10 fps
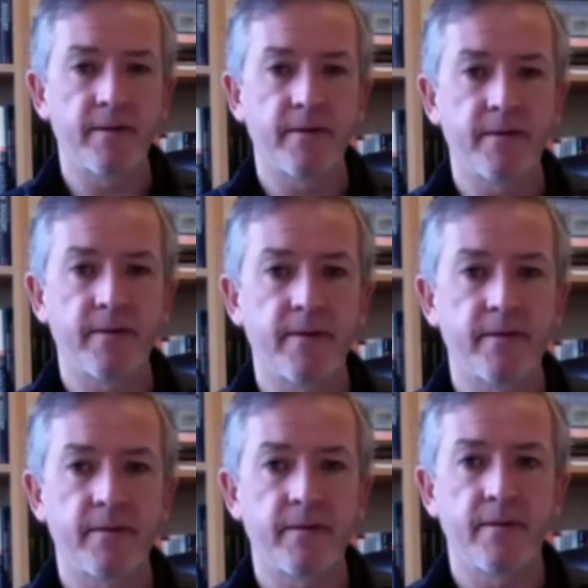
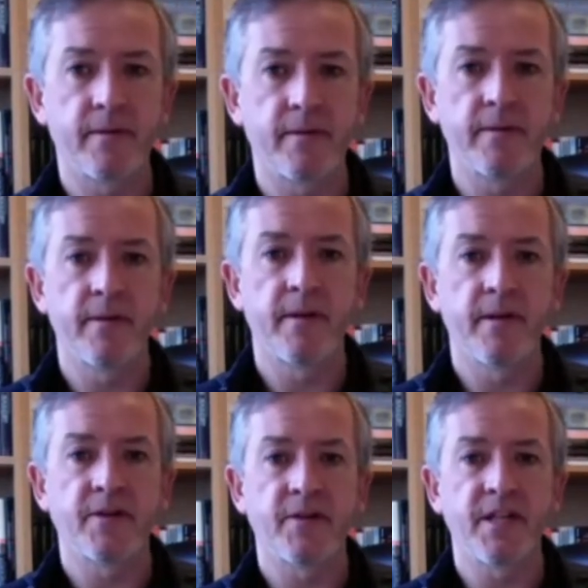
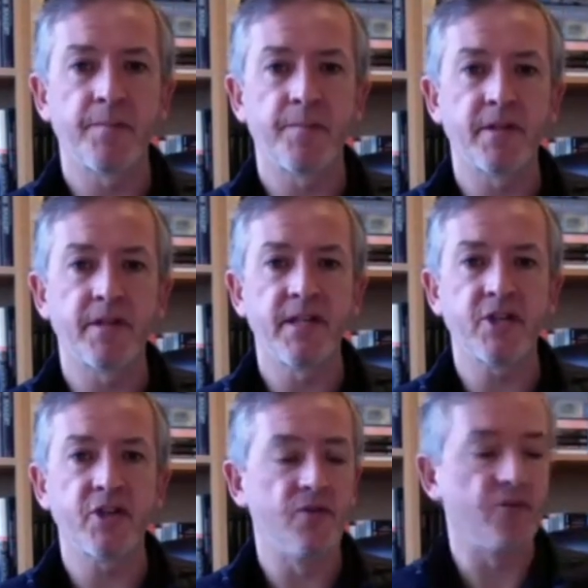So there's a
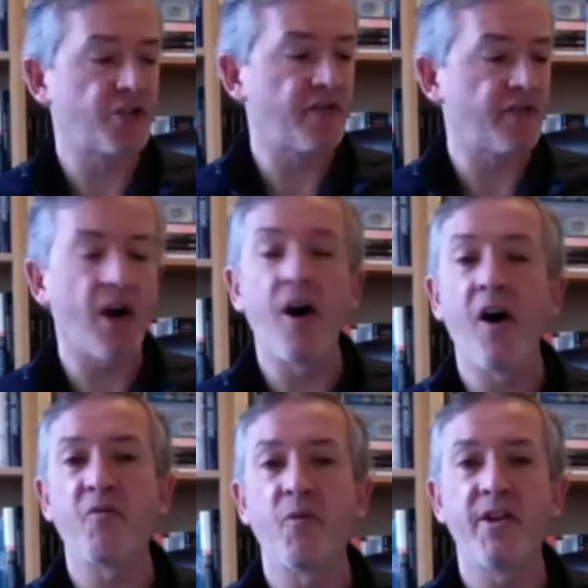positional shift
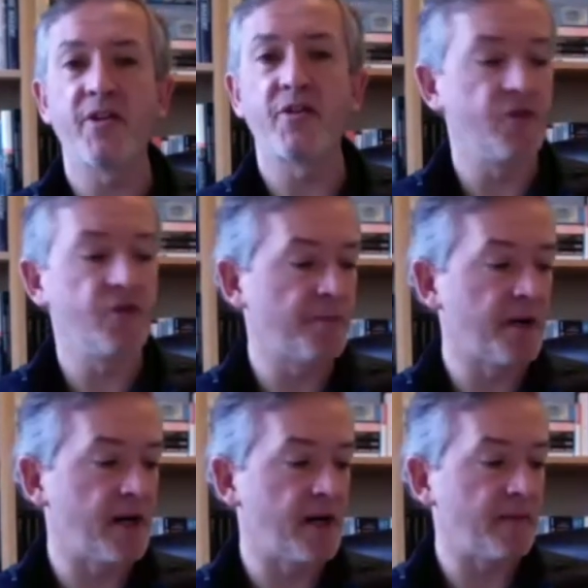halfway through the
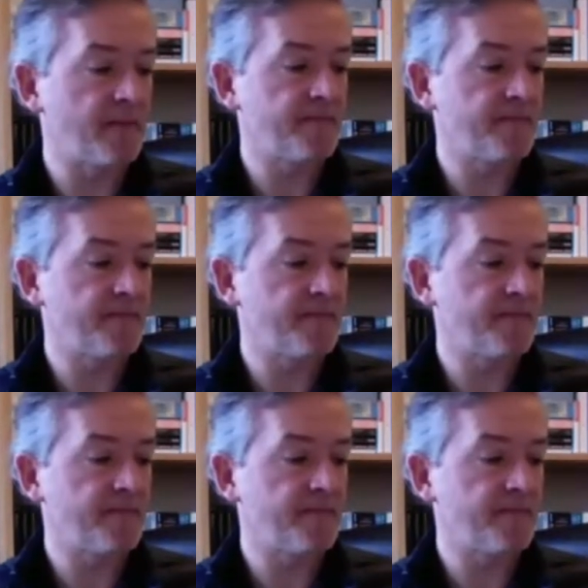bar.